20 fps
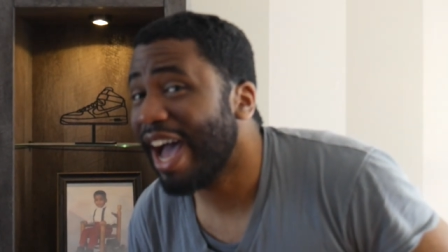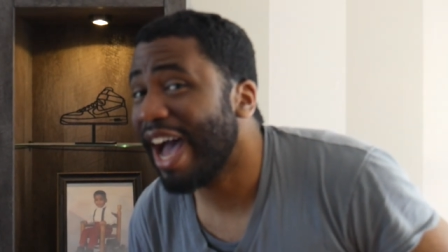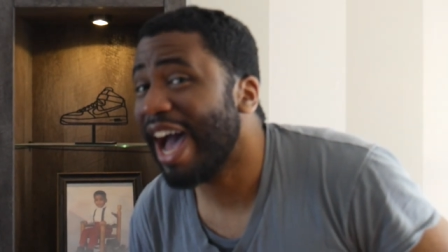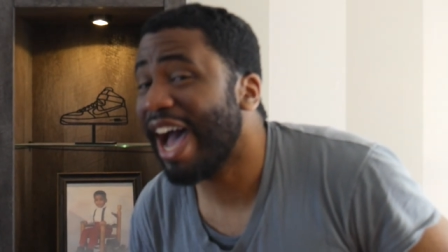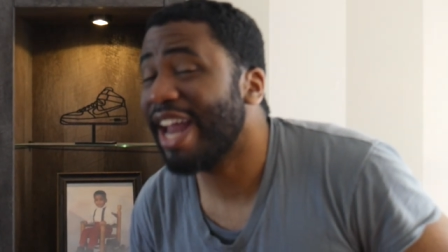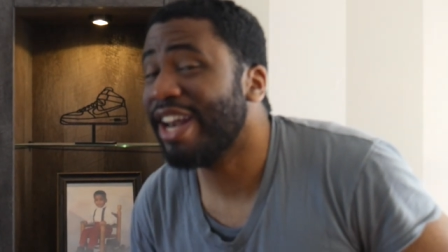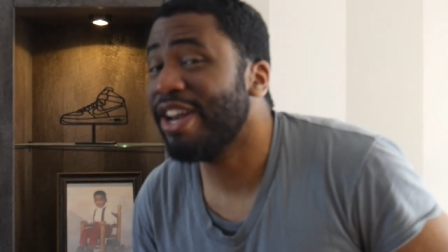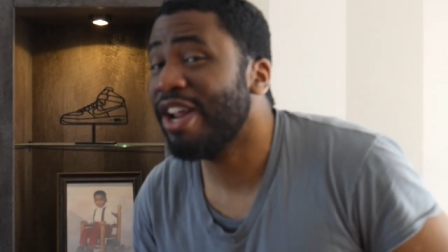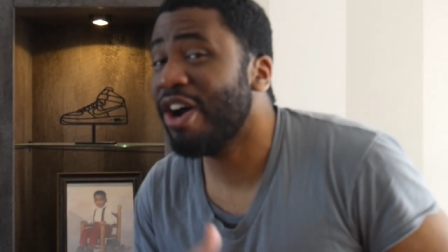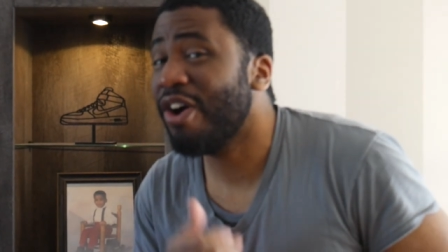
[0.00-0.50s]

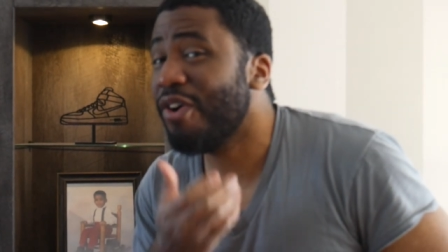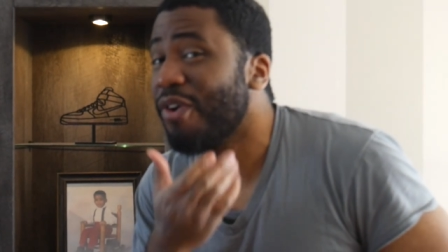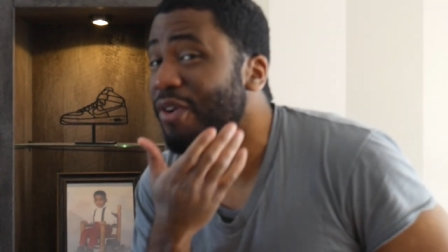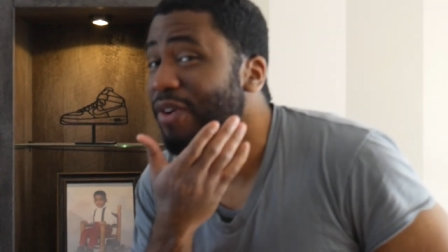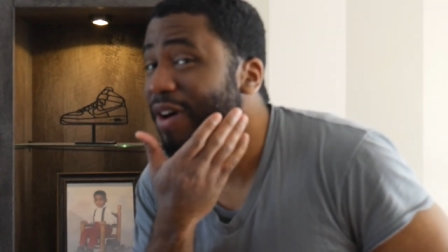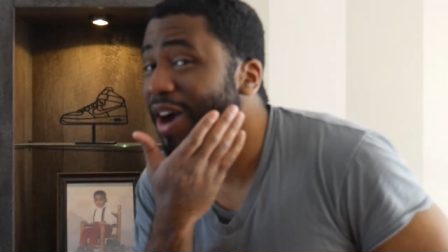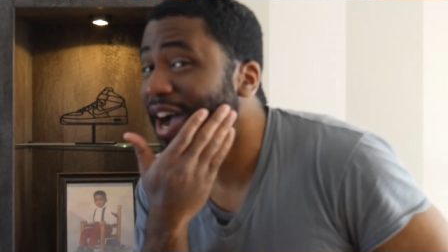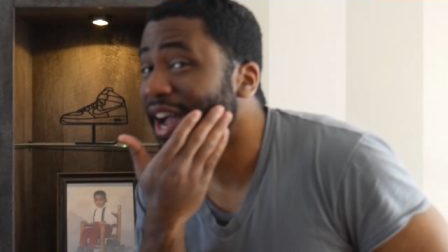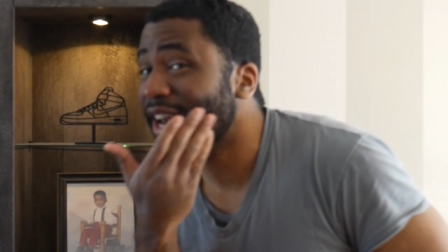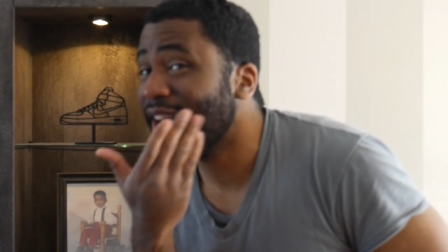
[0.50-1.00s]
I know,
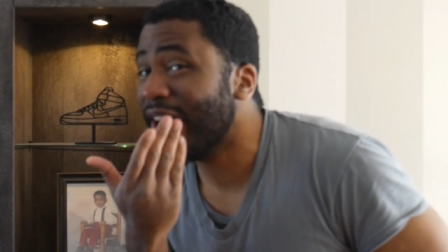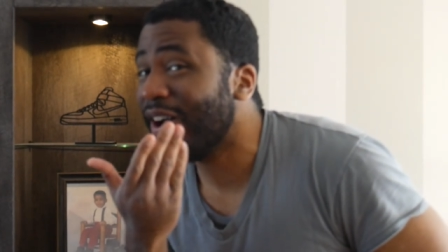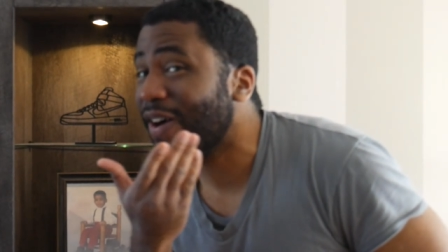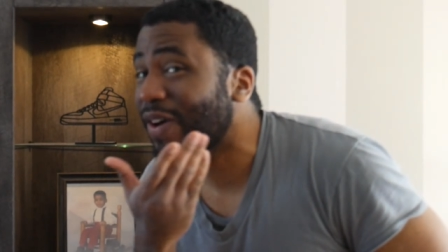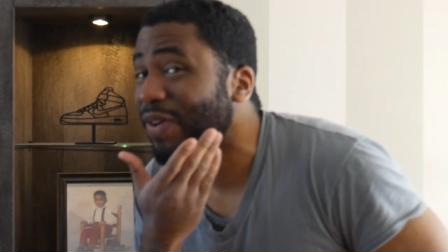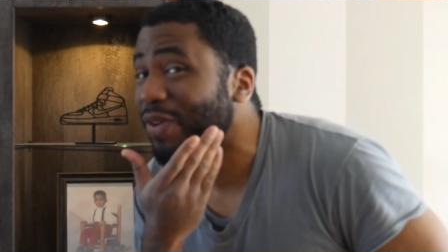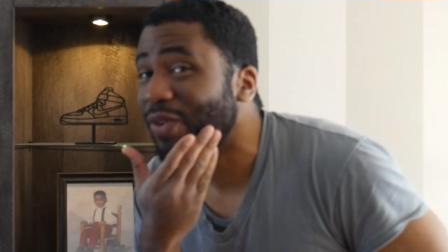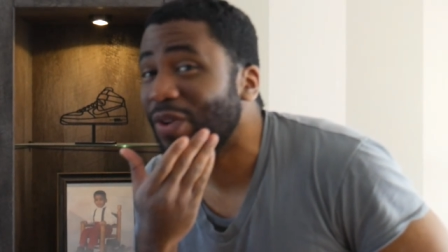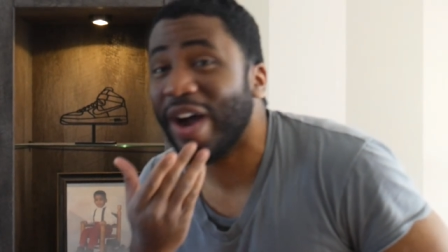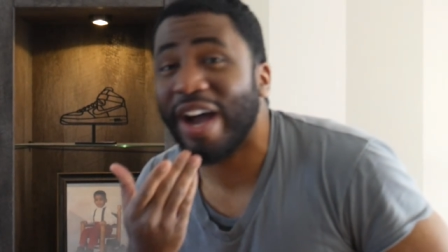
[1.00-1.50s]
I
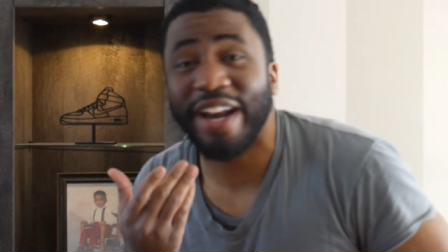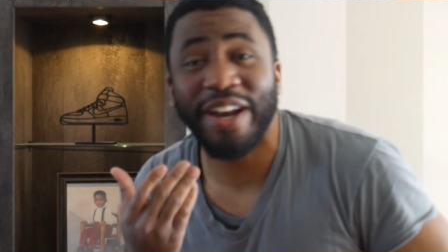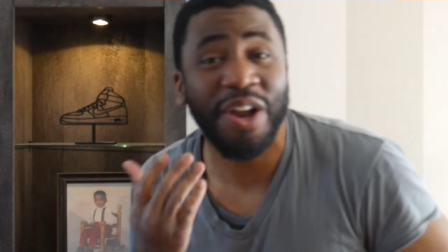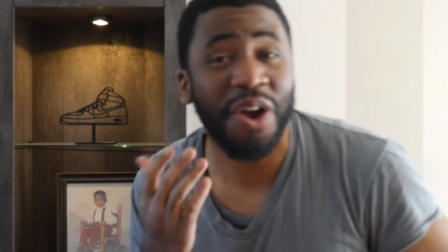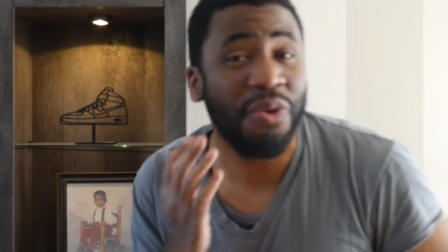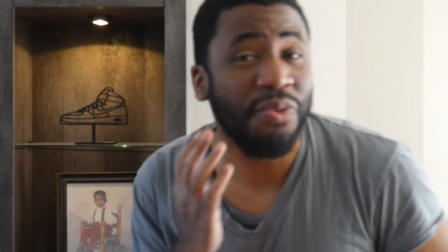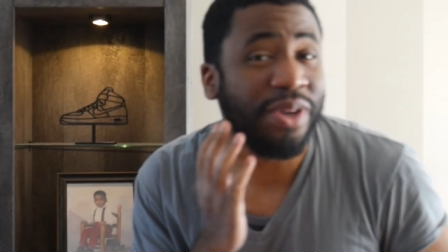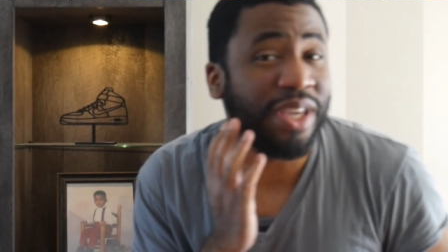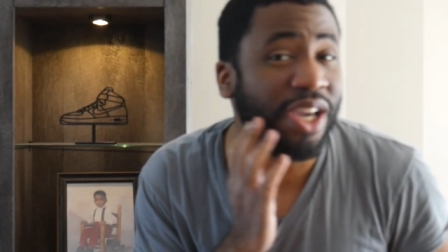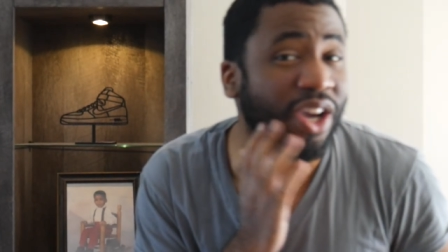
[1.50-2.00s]
know, I
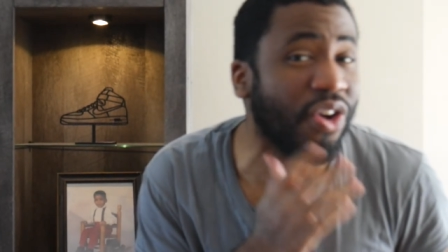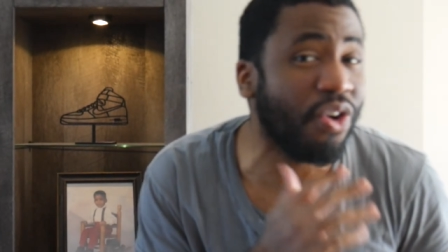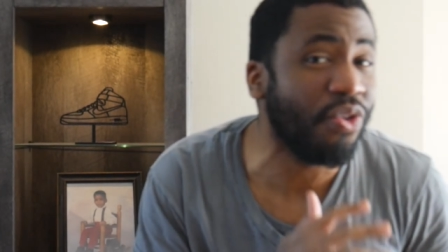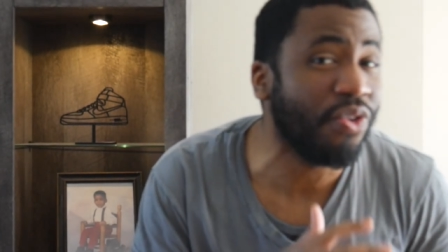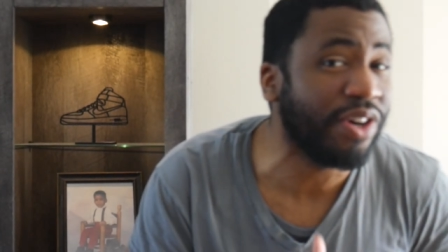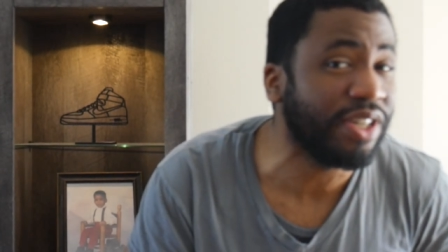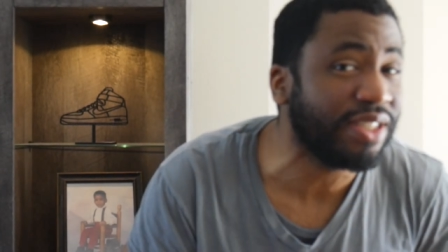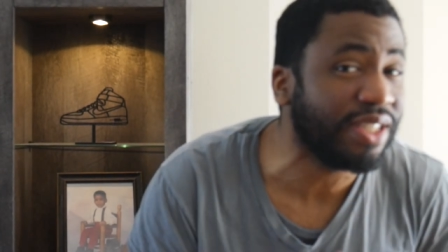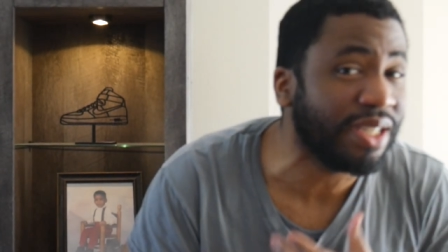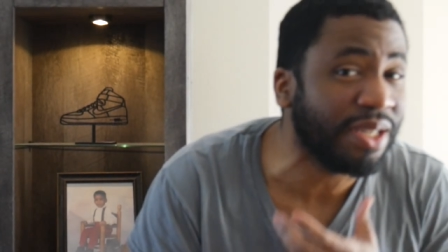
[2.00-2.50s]
know we in
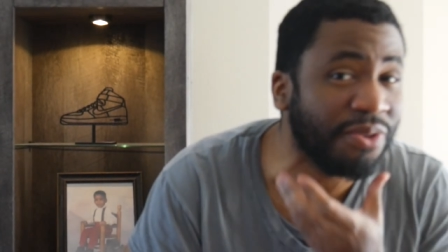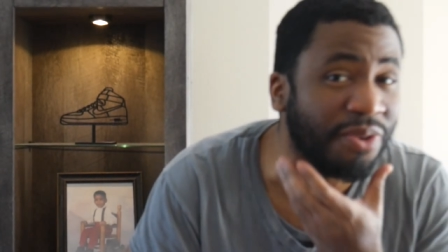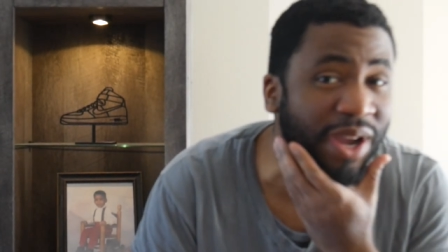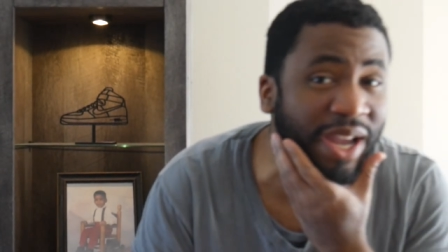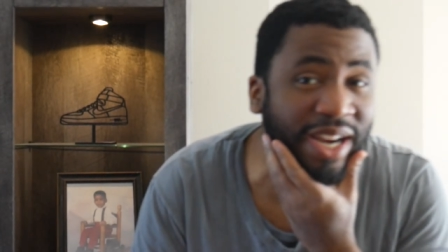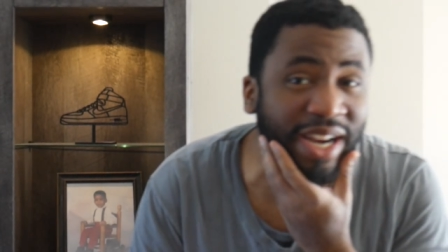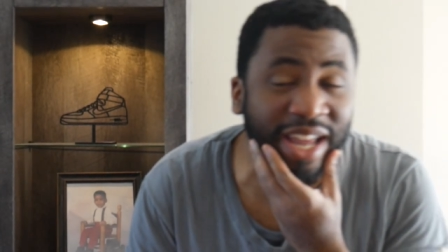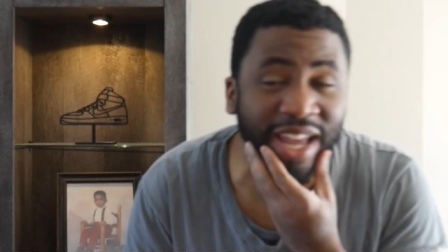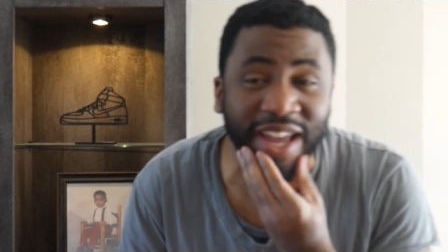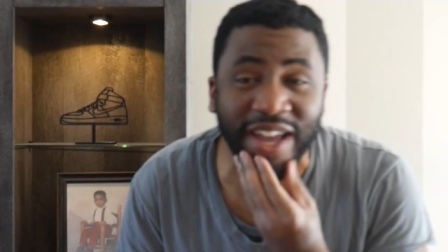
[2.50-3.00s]
quarantine
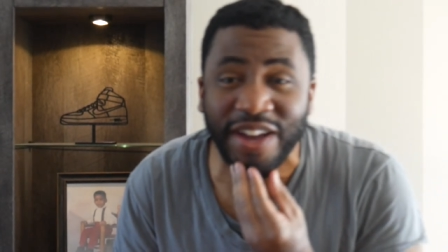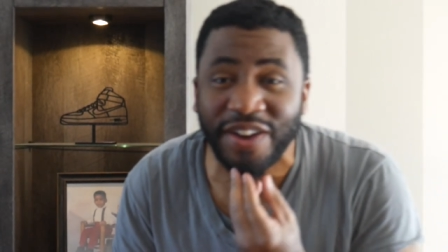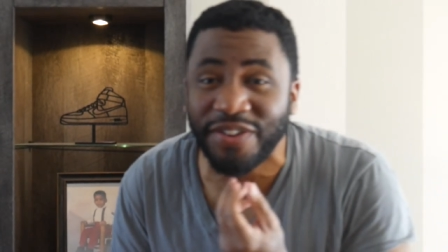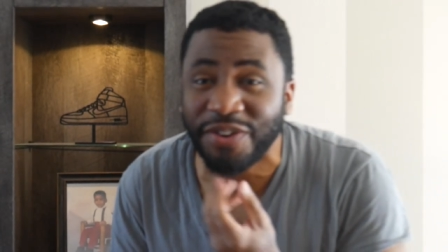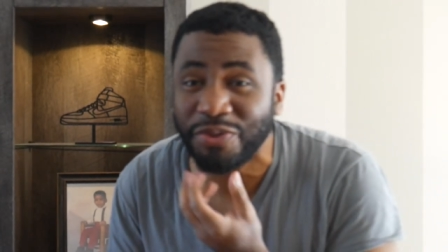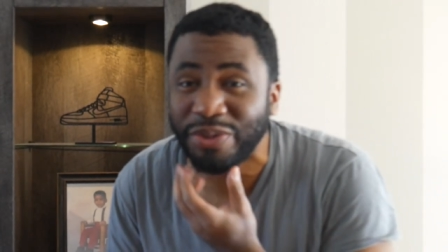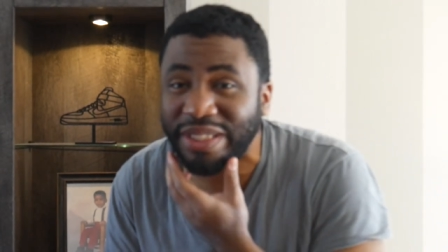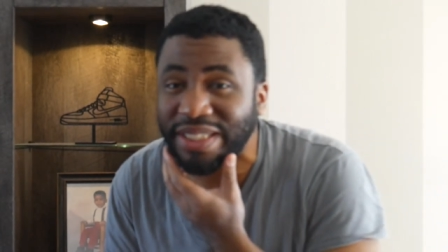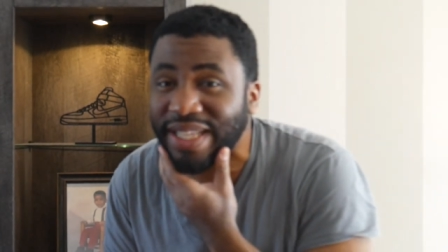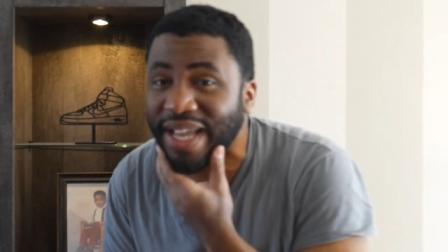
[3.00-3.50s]
right now
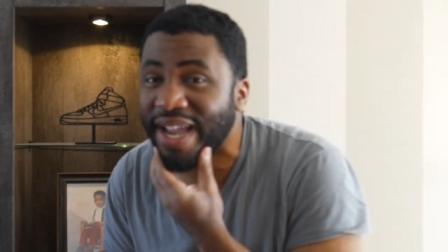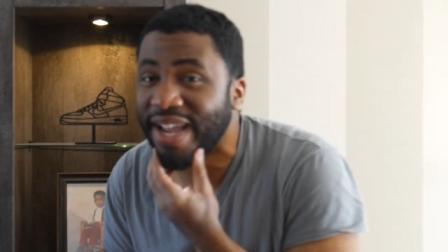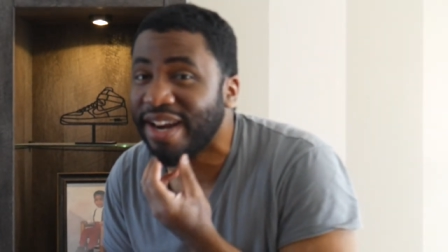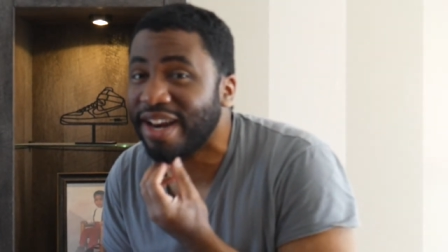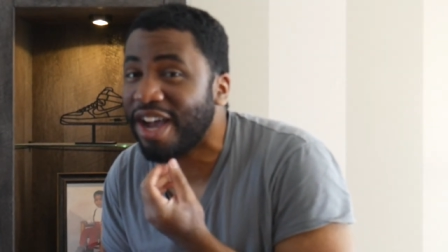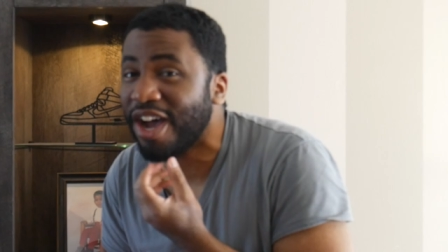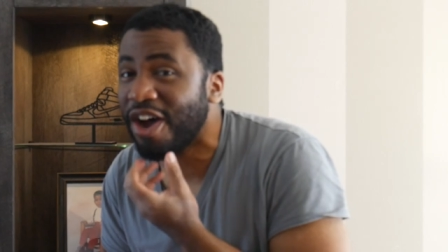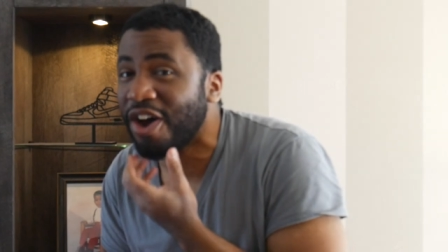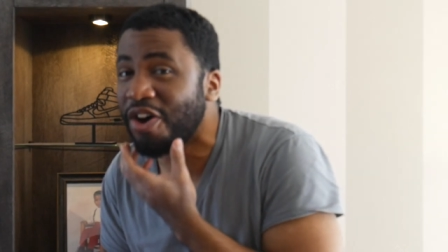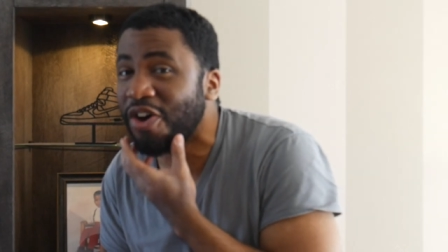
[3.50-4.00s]
and we staying at
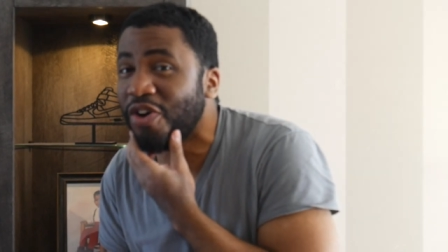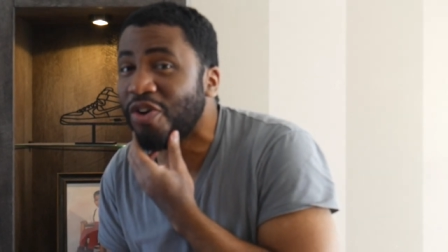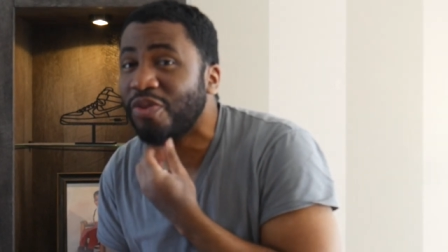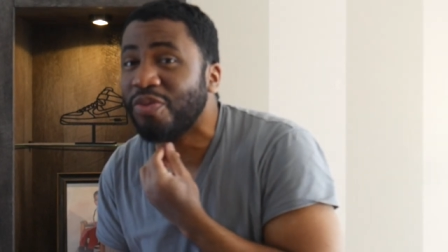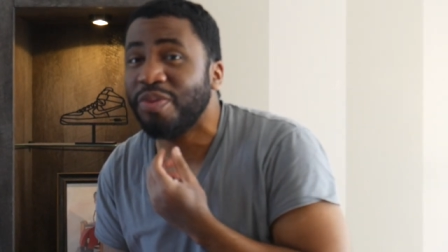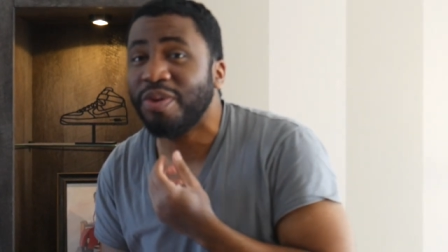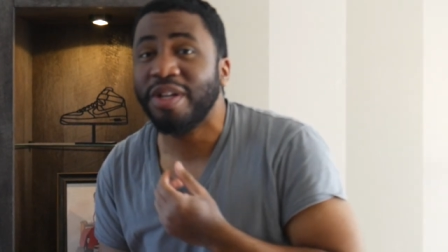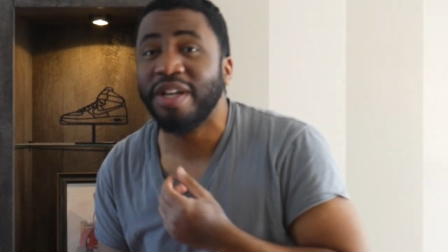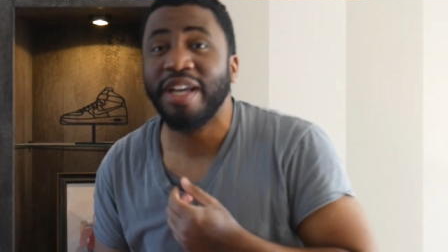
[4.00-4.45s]
home